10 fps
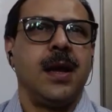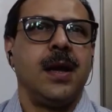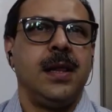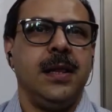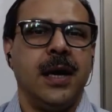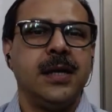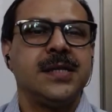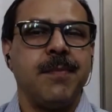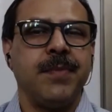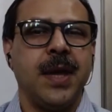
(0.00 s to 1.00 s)
learn
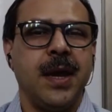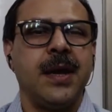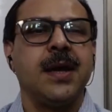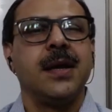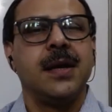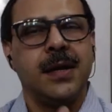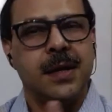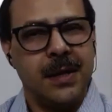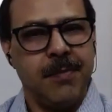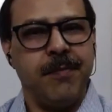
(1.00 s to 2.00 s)
something,
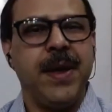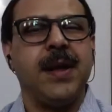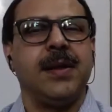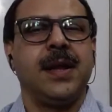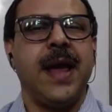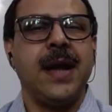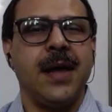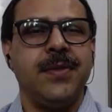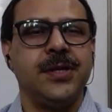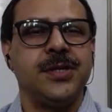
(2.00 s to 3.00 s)
get
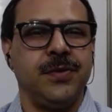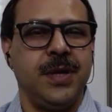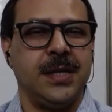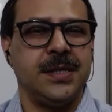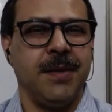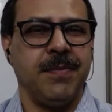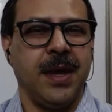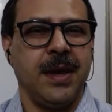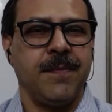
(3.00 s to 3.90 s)
others to learn something.